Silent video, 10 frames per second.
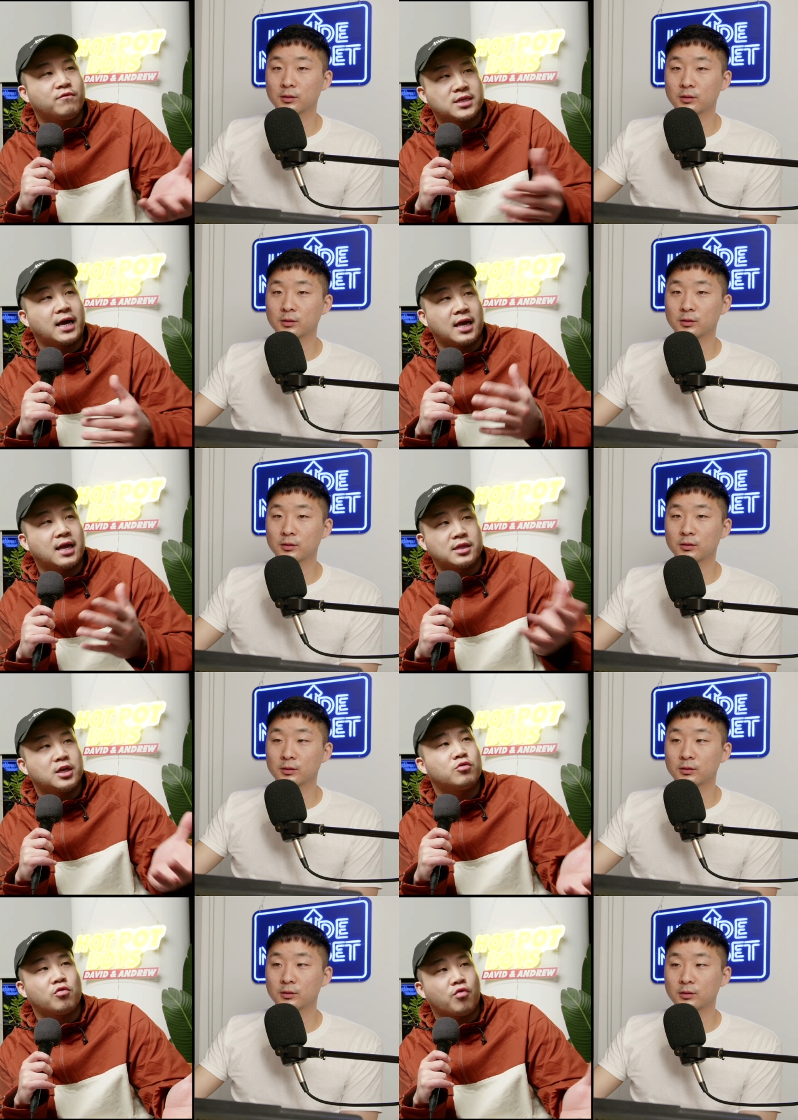Speaker 1: was like an
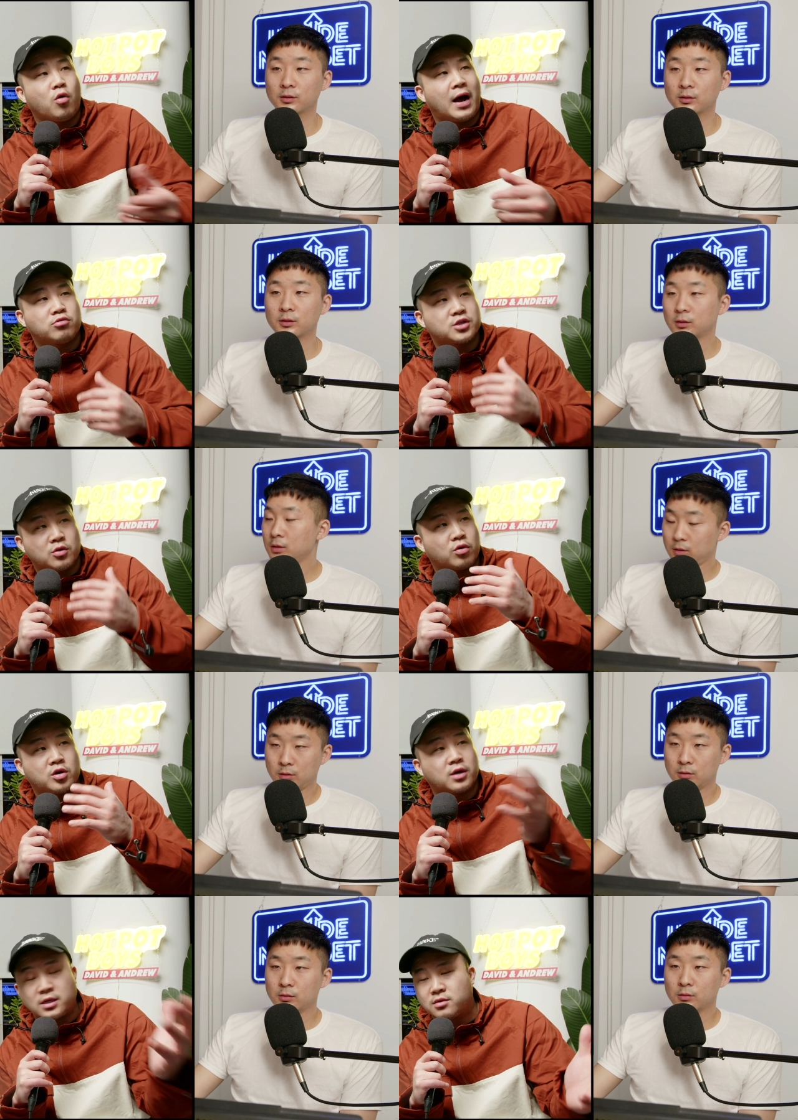illegal grow house or
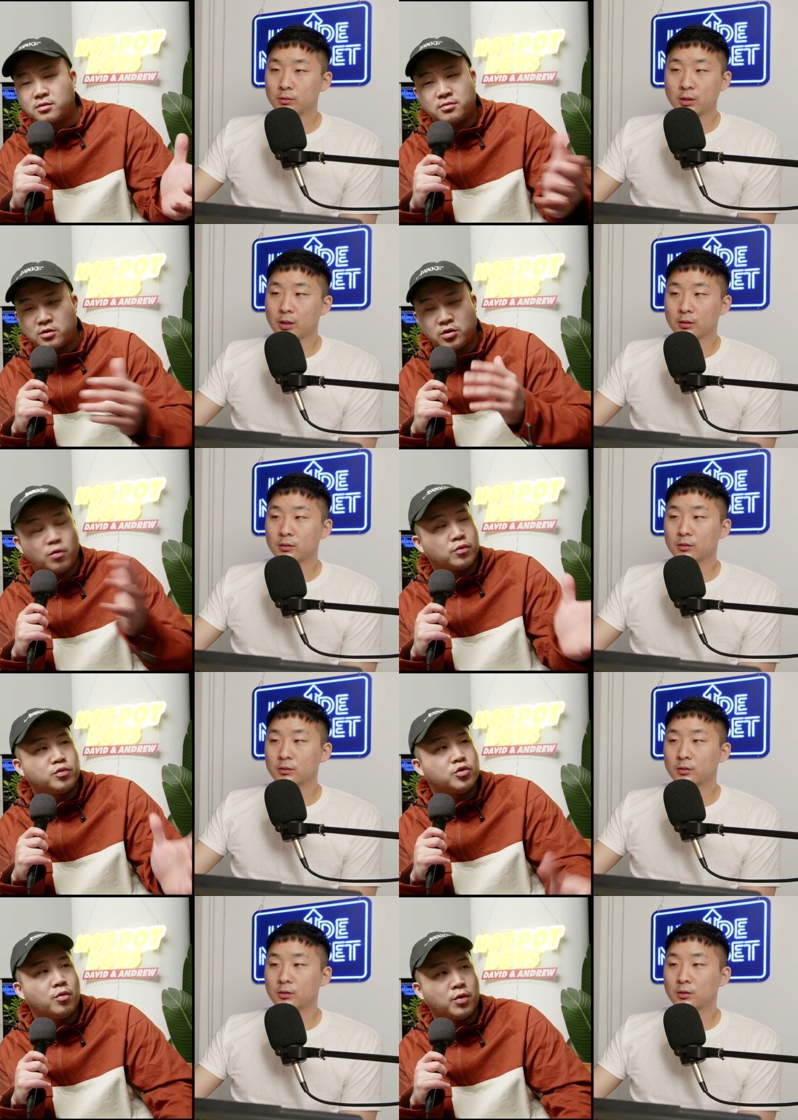cooking, yeah. you know,
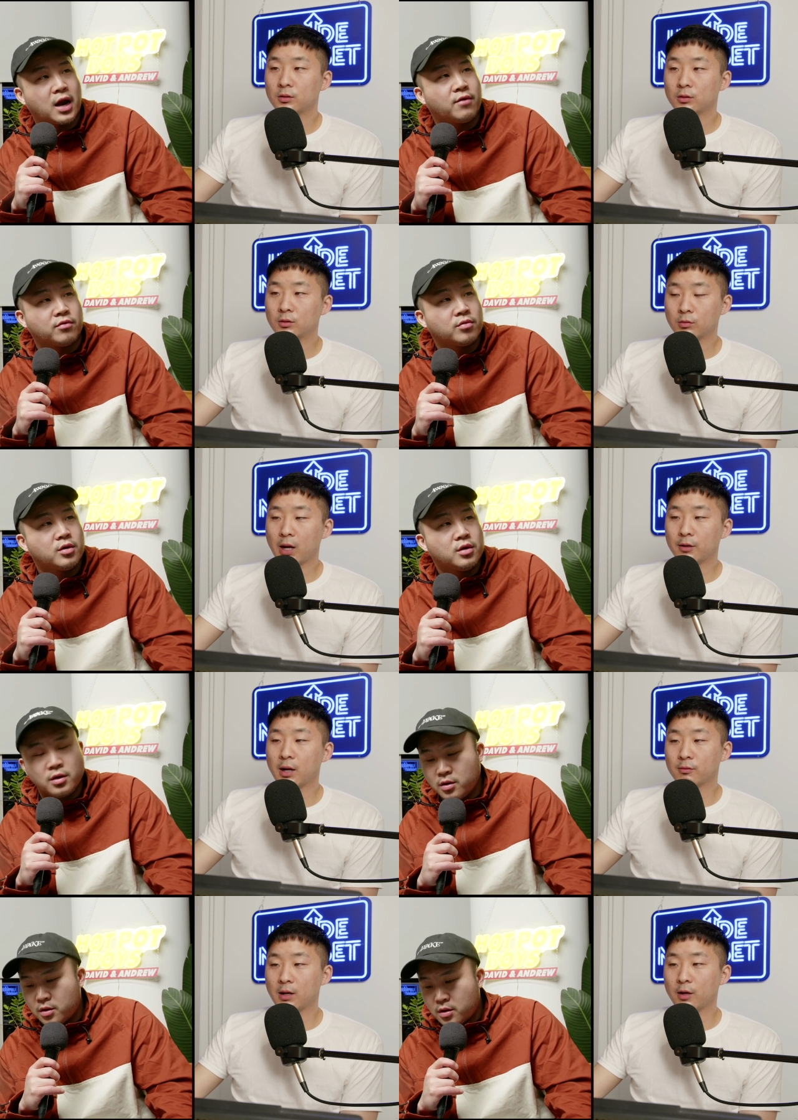doing whatever. Right.
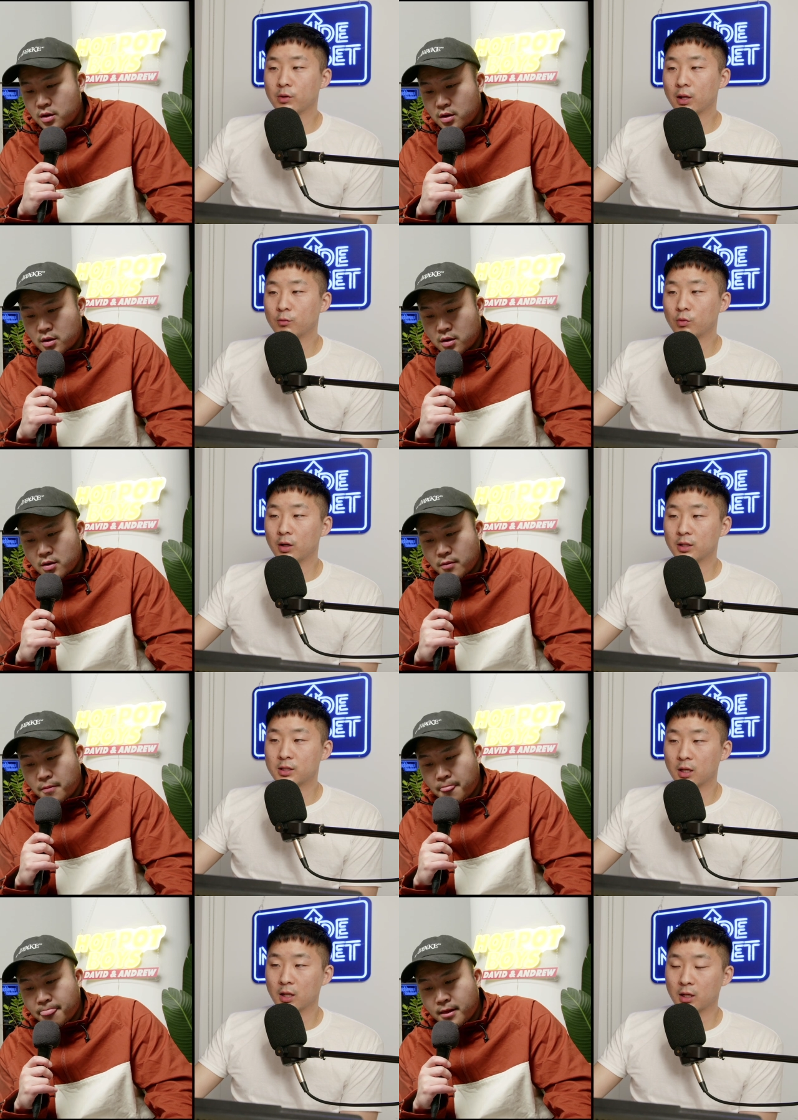Right. Right.
Speaker 2: We, and we're,
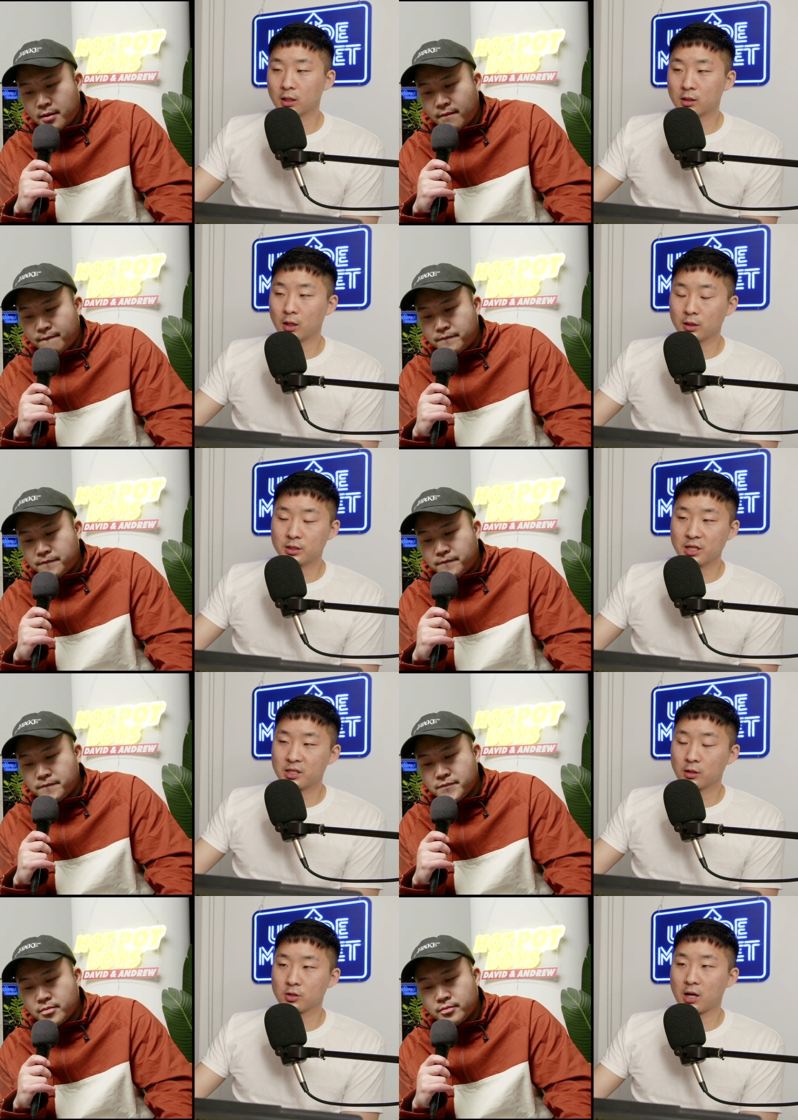uh,
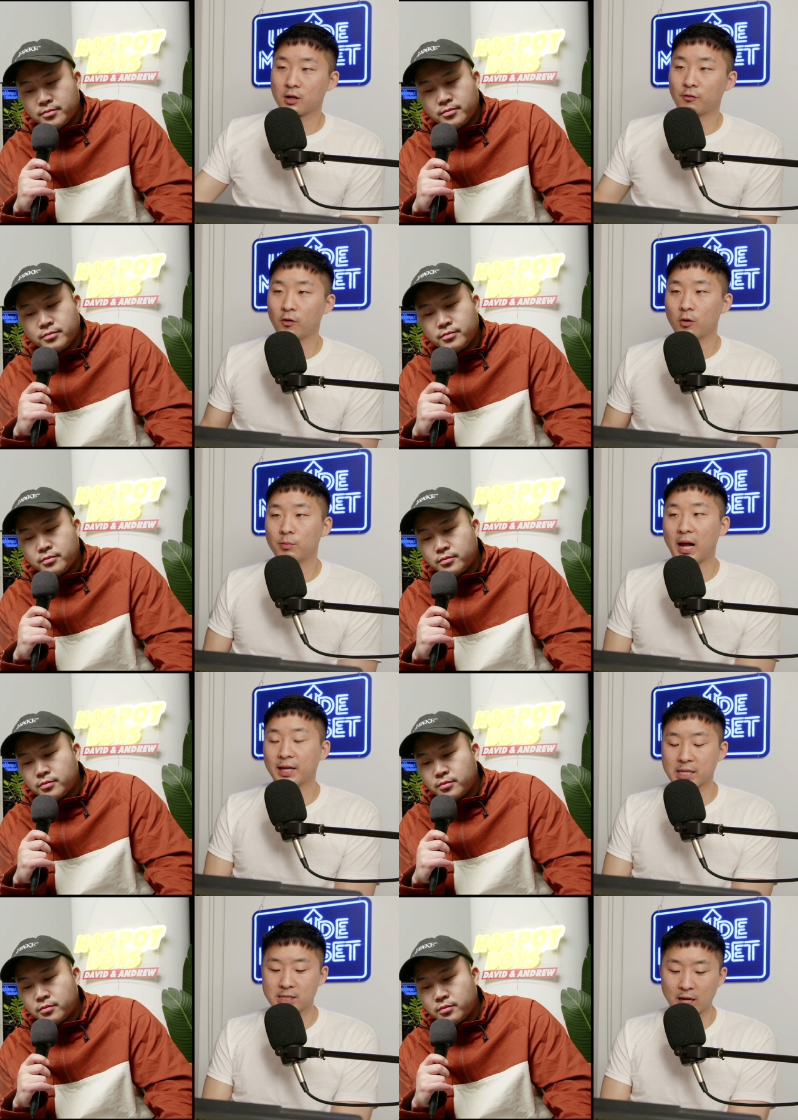details are not confirmed, but
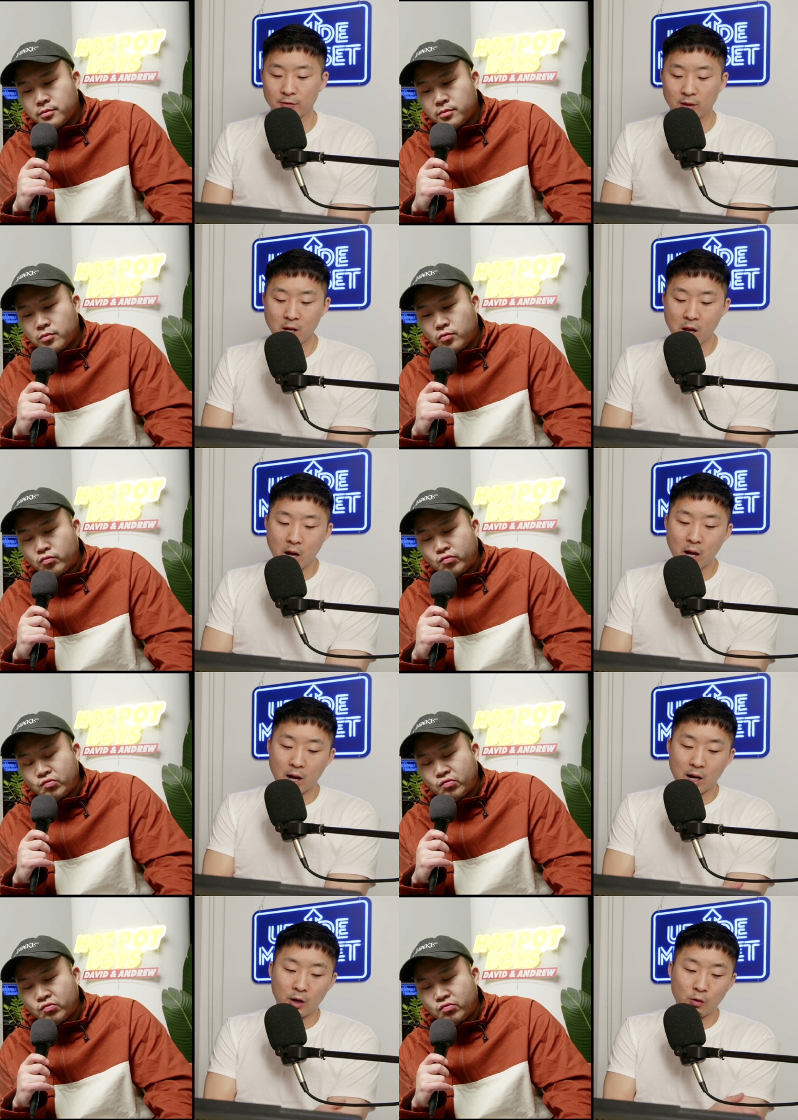I guess, David,
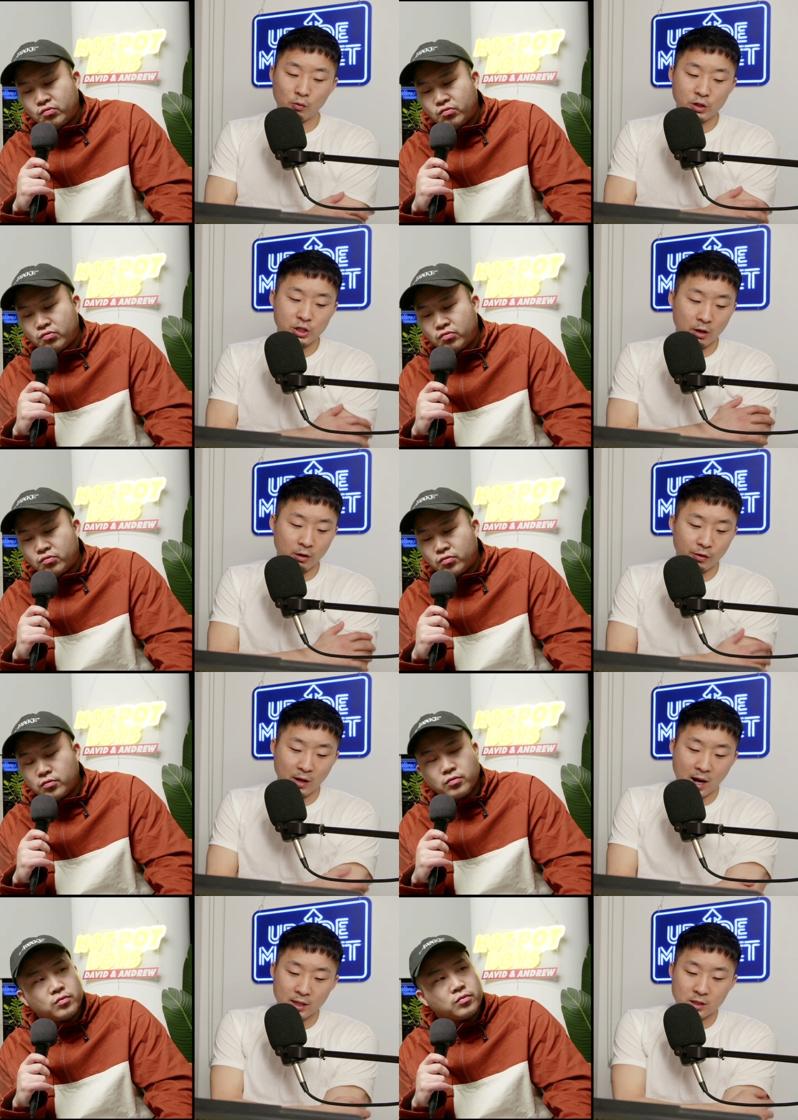Uh, we shared our
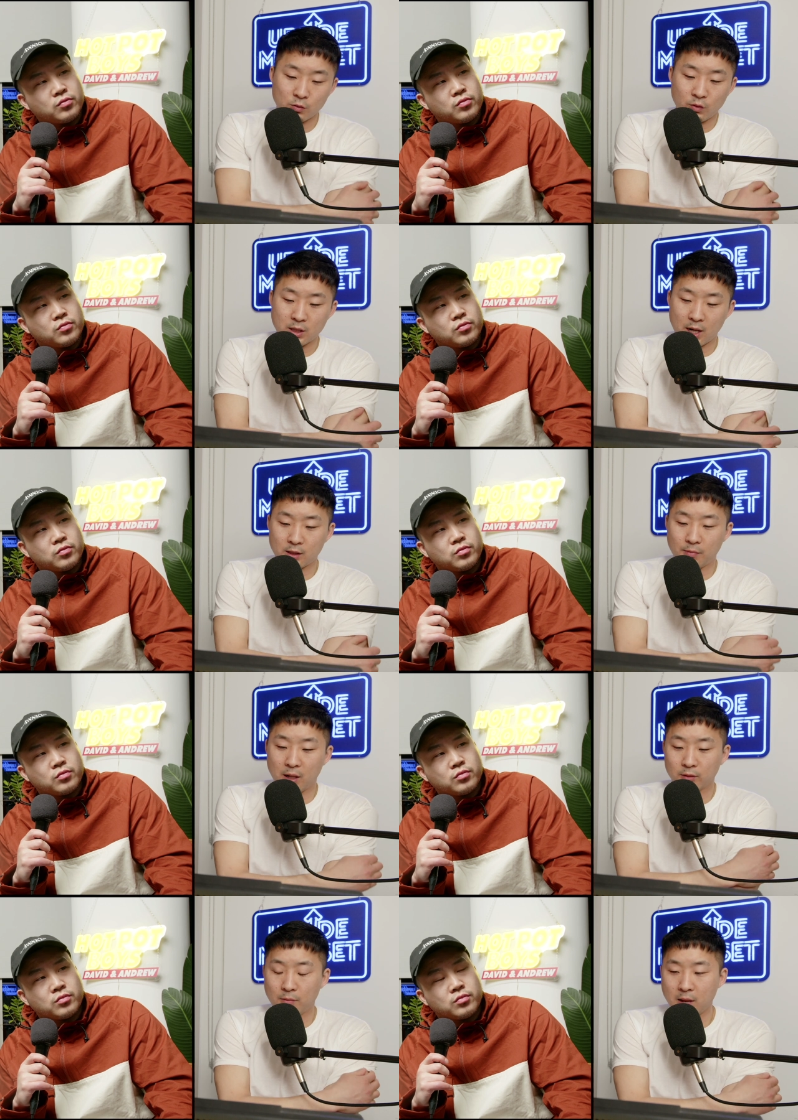thoughts. We talked about the